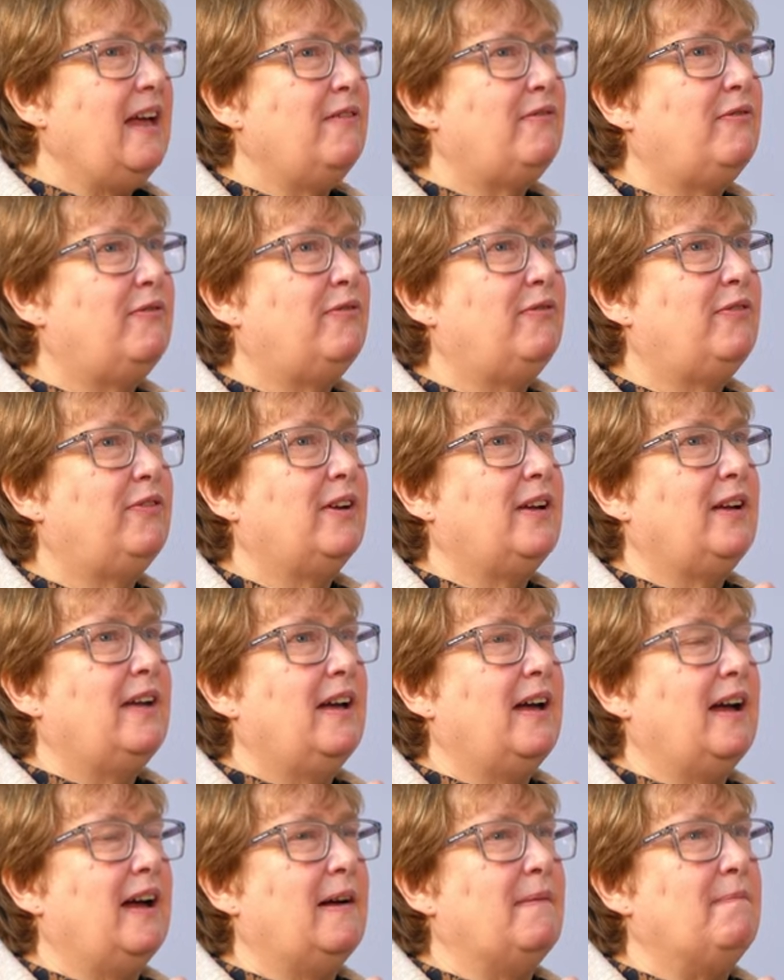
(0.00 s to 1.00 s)
If
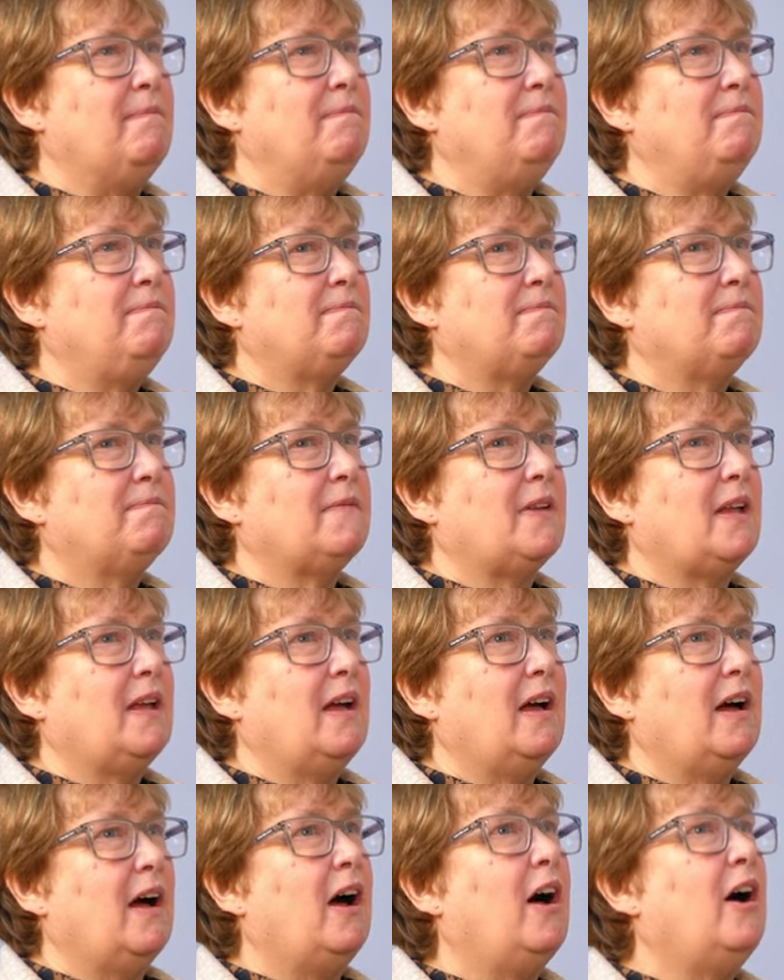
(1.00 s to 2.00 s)
um,
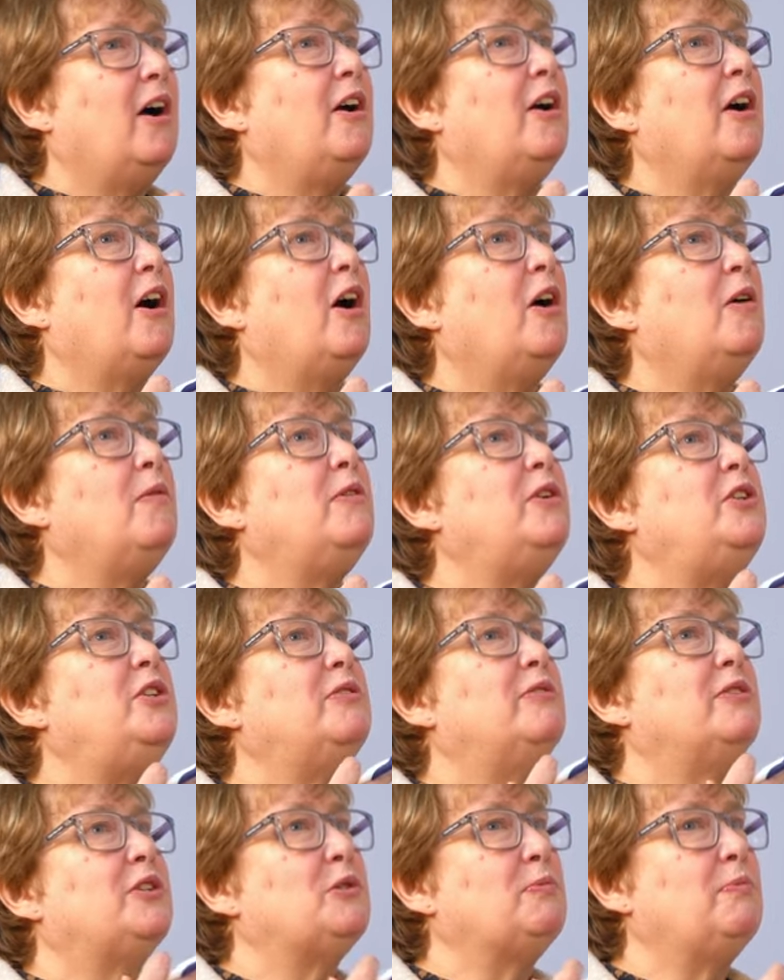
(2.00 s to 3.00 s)
how how
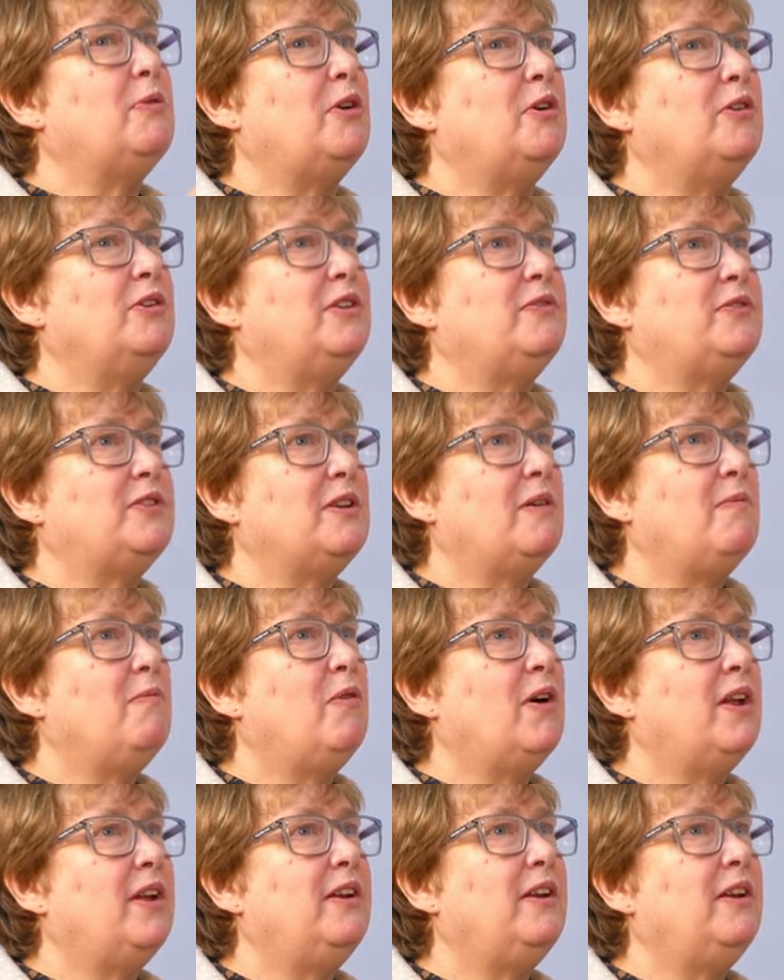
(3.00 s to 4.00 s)
would you respond if
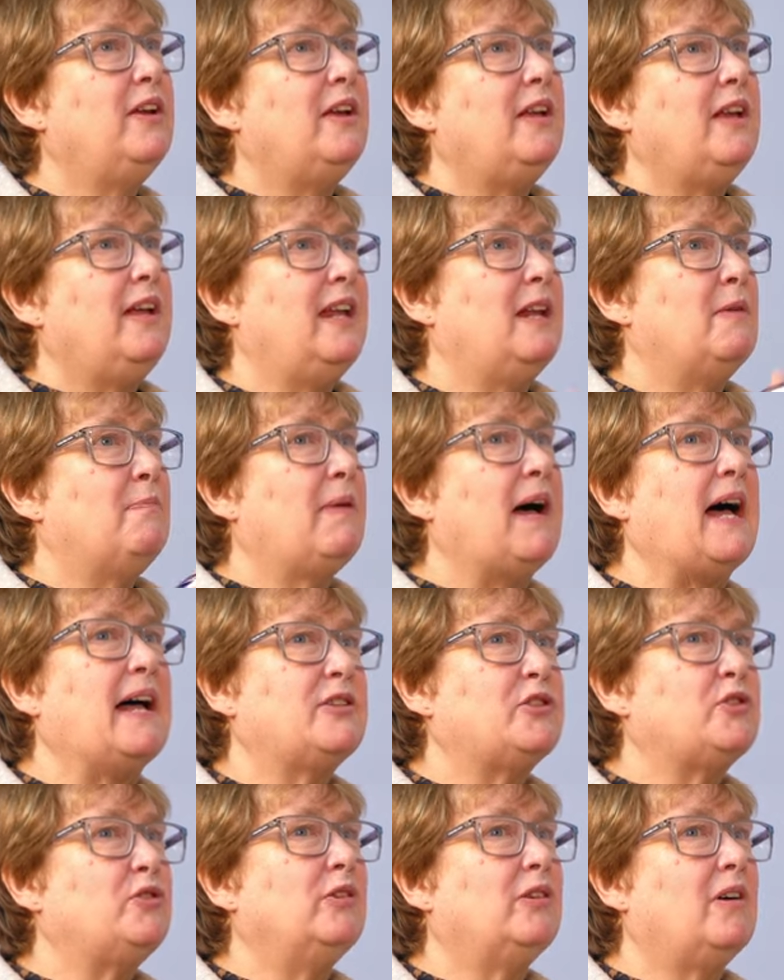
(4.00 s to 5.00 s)
someone in a
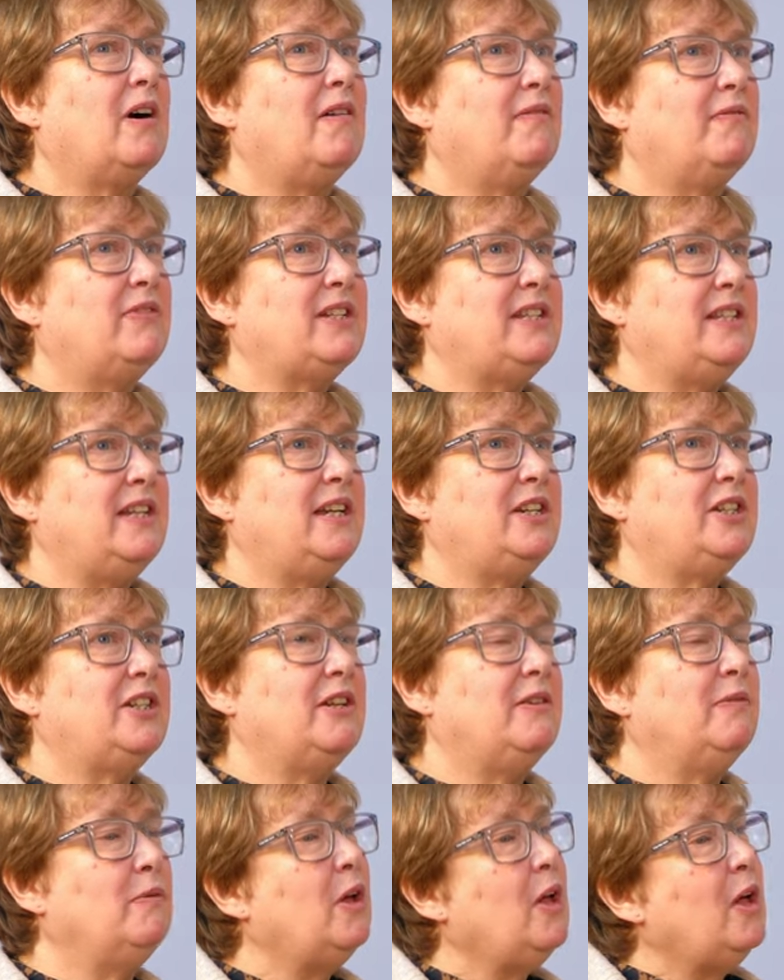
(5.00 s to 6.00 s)
pastoral
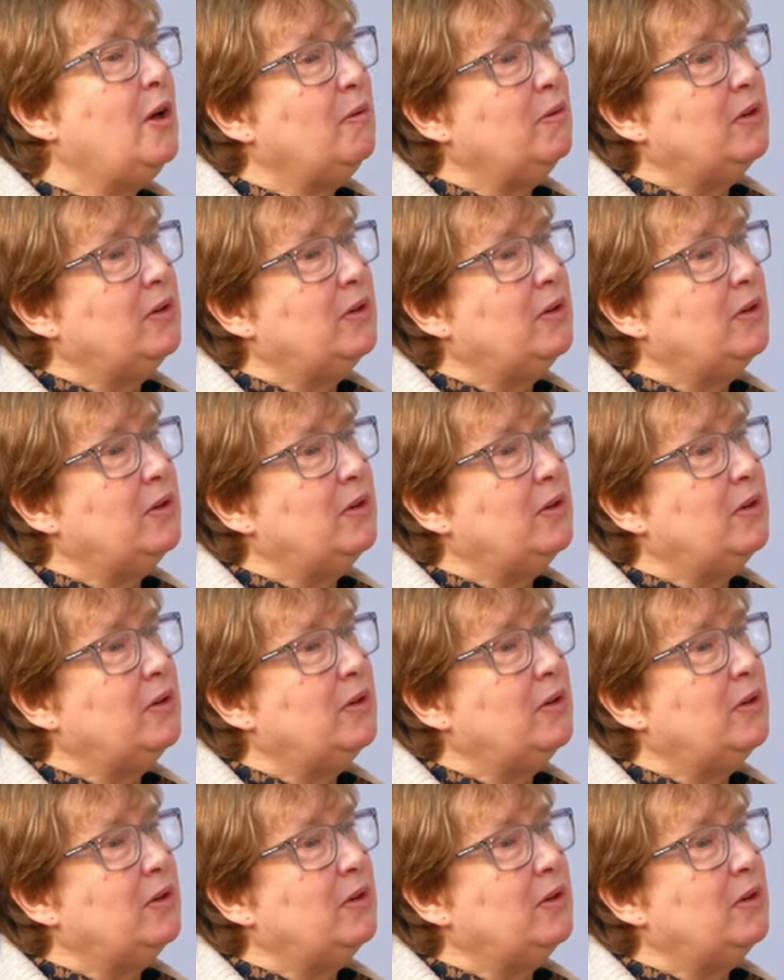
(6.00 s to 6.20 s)
conversation